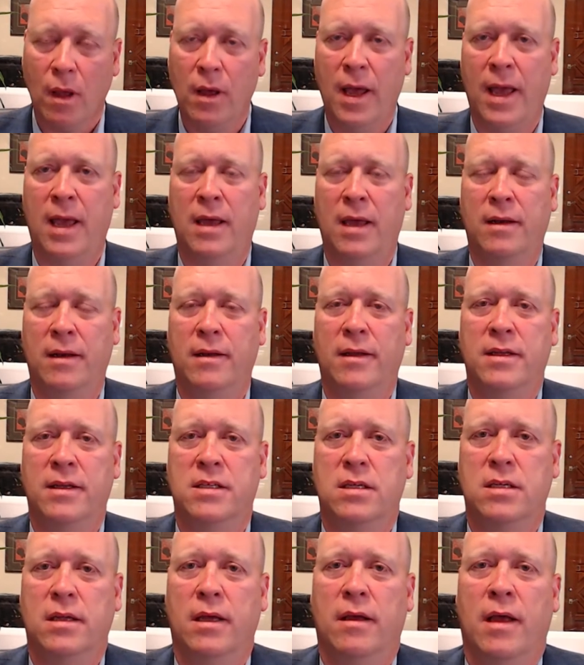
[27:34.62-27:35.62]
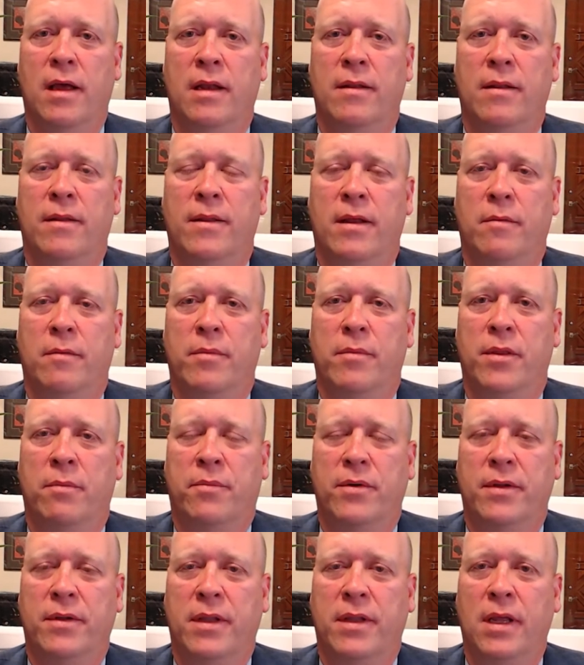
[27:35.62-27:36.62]
and
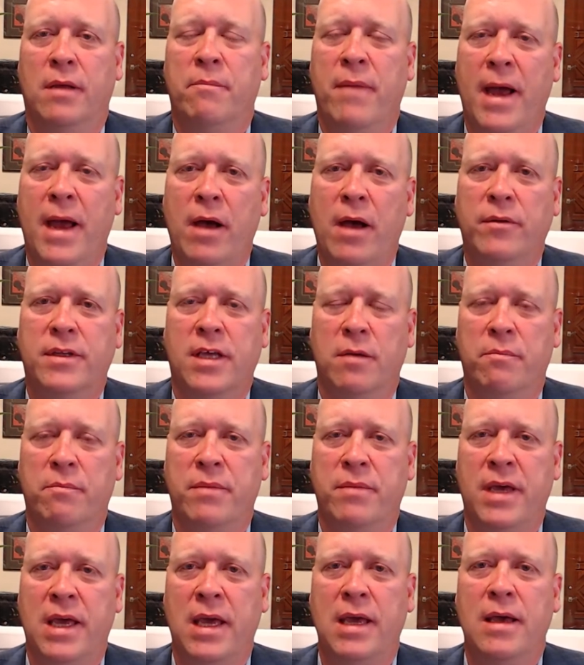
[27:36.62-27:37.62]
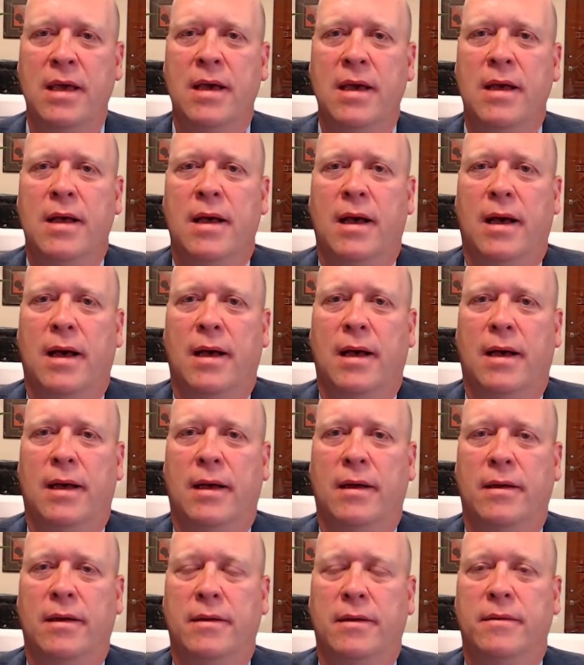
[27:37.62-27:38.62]
the amount can be
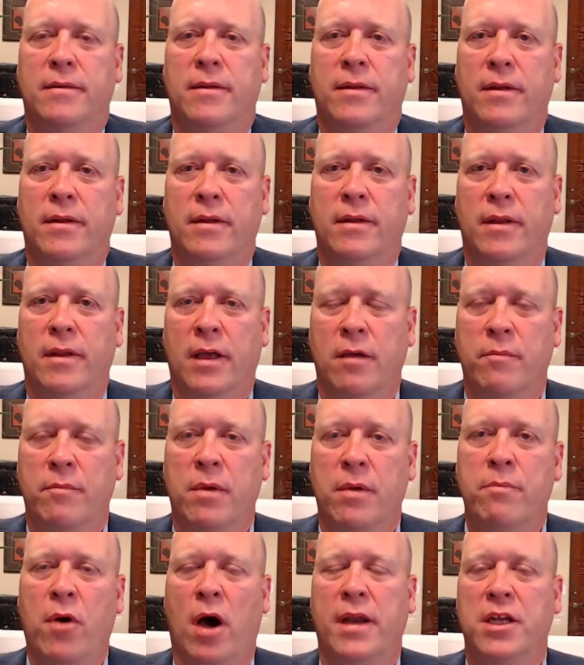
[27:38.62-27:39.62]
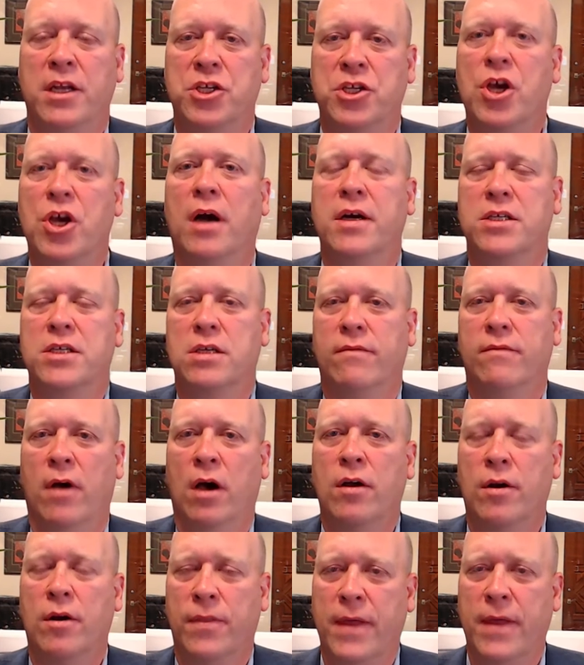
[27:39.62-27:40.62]
they can be bought in chunks of
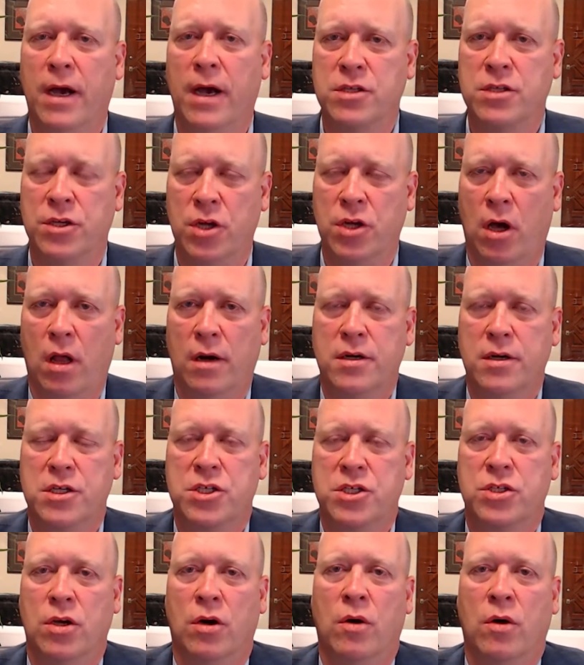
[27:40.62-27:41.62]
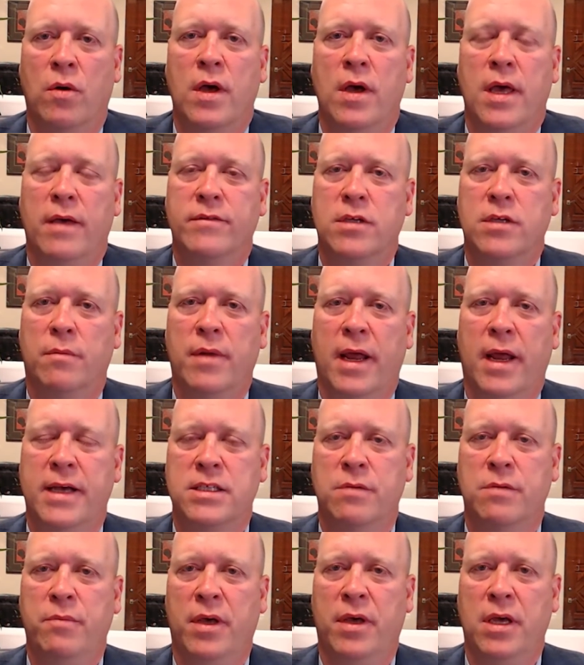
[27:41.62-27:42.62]
$100,000. So if somebody
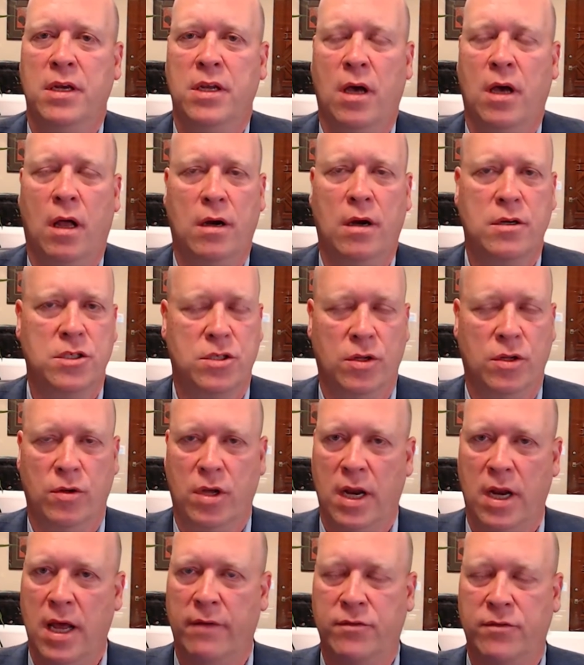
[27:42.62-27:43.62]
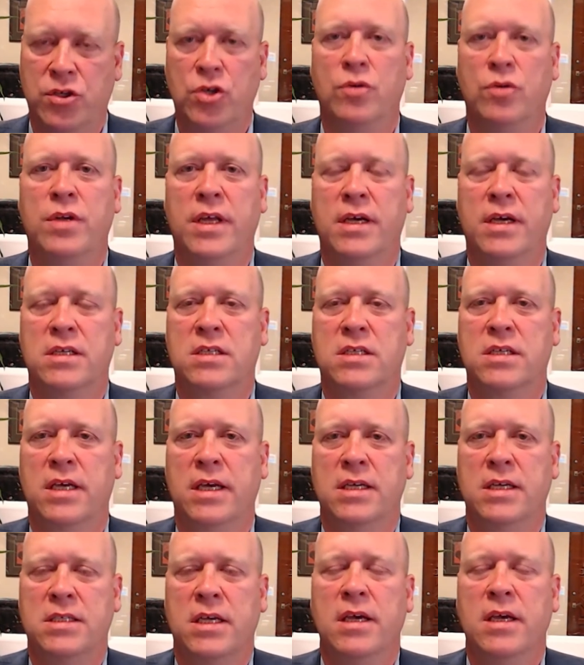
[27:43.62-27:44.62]
has $1 million, they can have 2
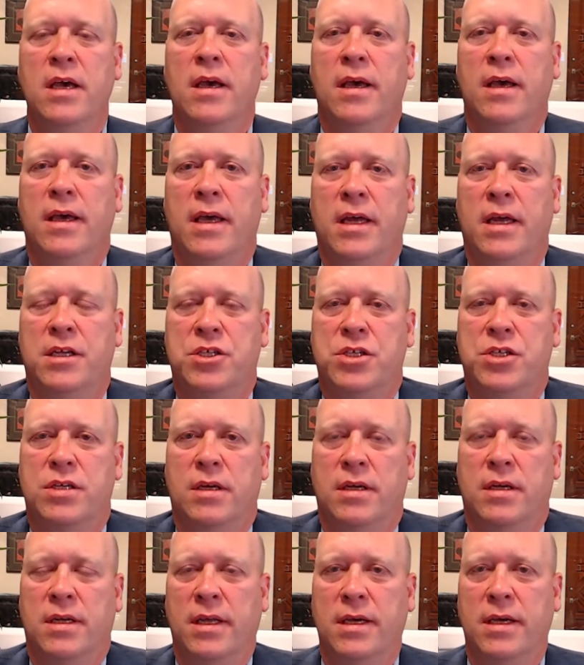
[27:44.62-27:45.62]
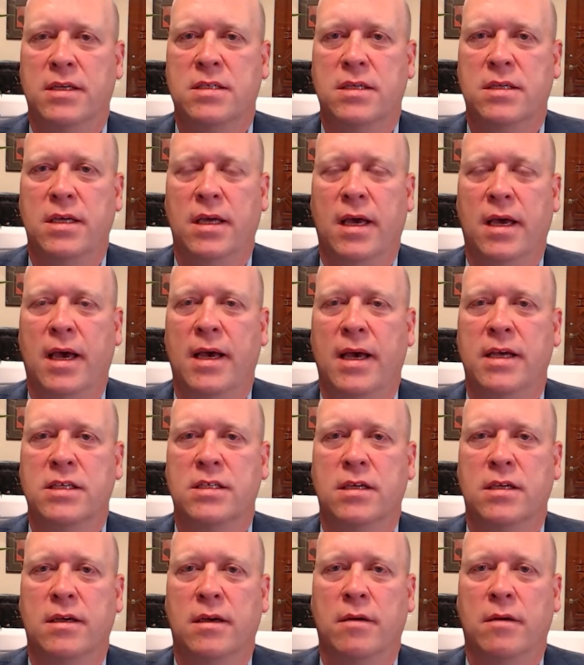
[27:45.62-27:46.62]
DSTs. Each DST
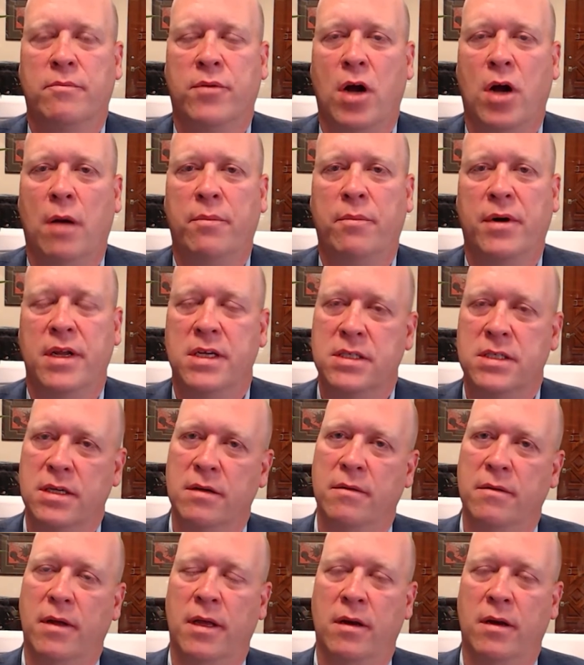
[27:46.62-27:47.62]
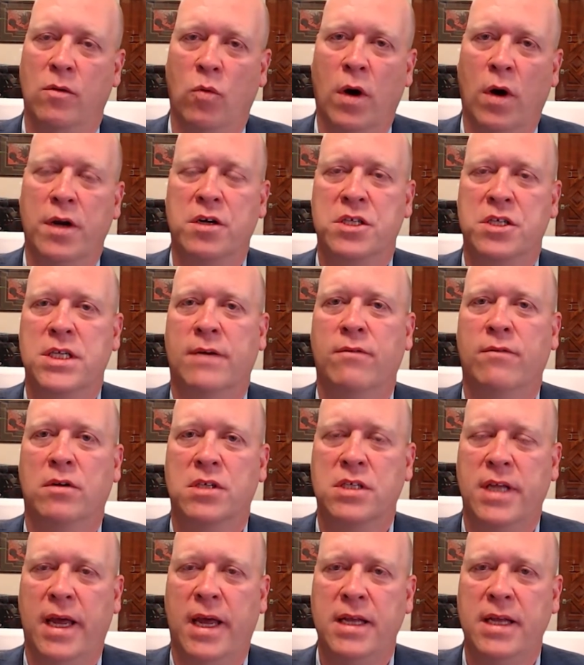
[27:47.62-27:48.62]
has properties in one or several
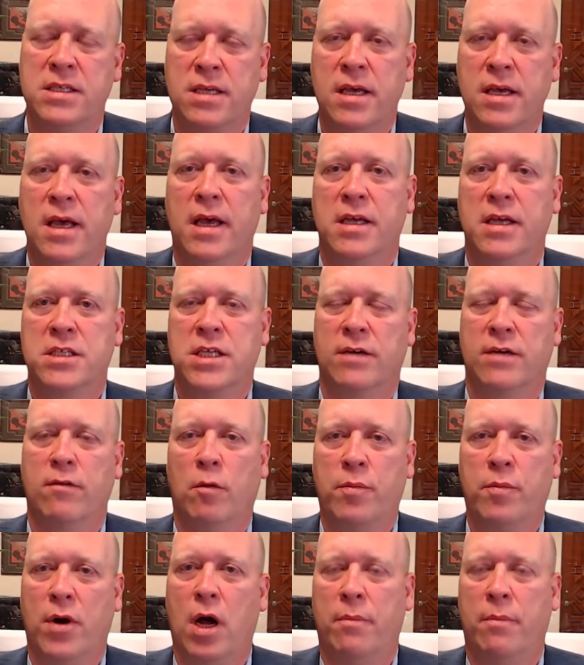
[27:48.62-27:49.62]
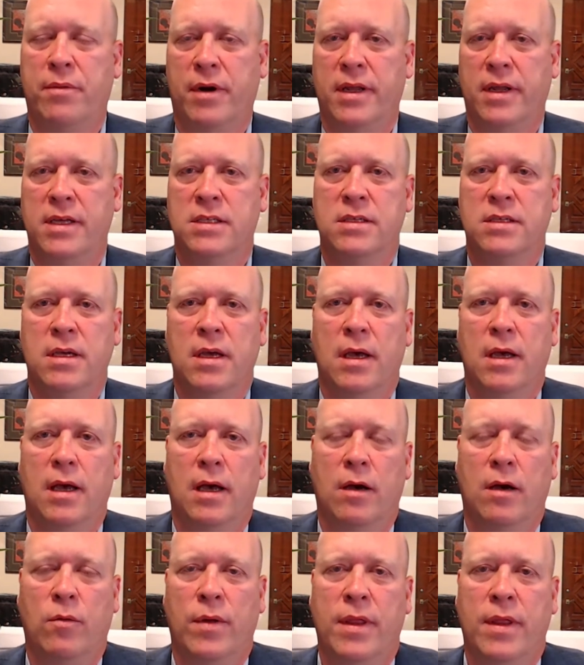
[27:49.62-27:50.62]
states and several properties
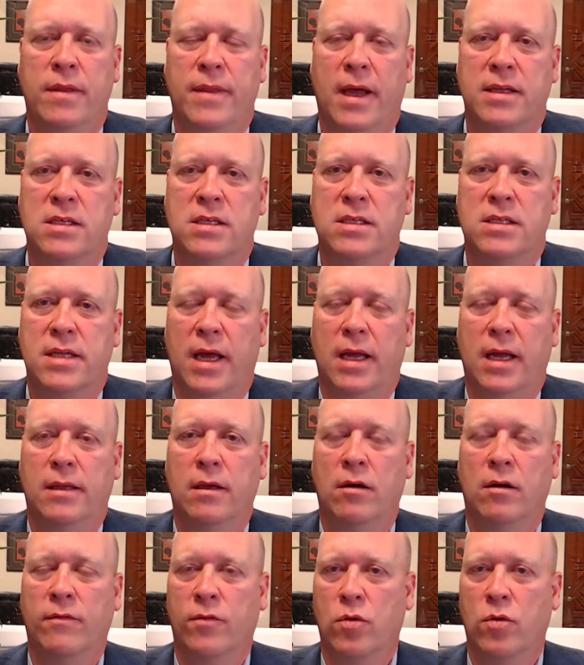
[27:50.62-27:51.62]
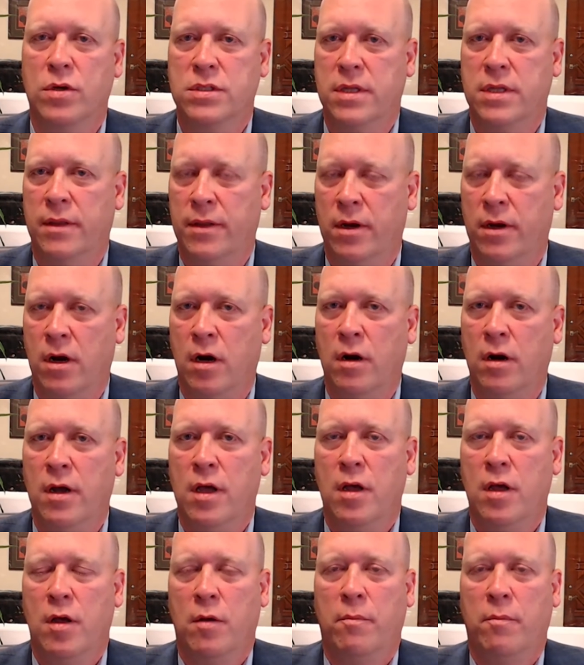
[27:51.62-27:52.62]
within that state. And of course, then there are
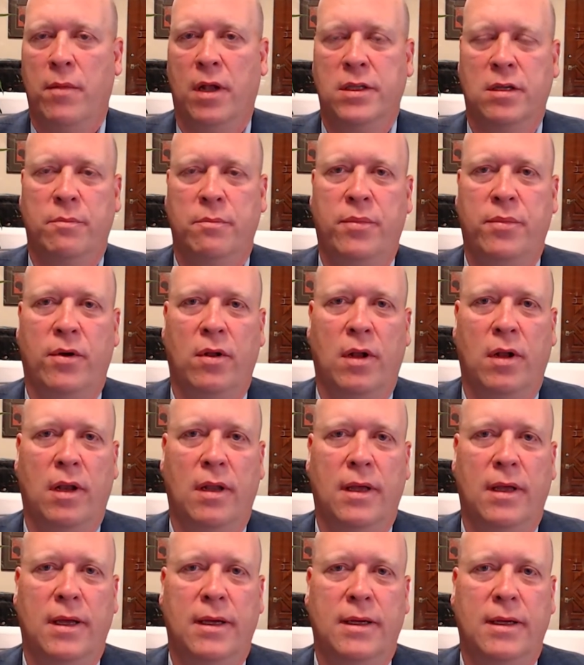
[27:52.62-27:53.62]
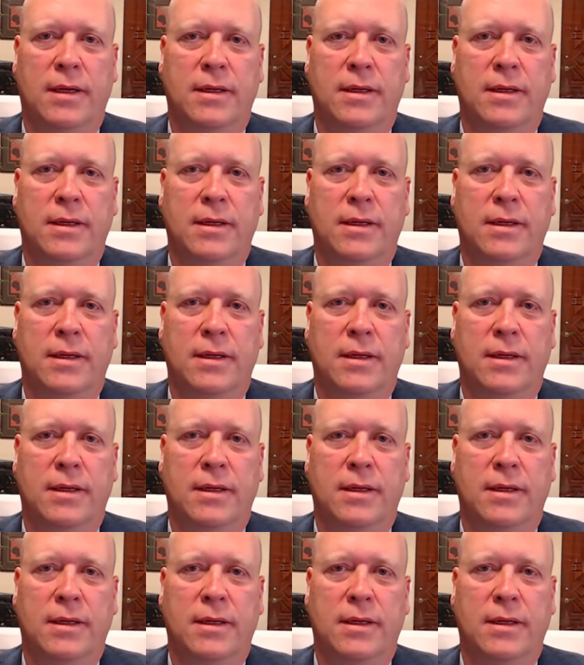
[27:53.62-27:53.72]
multiple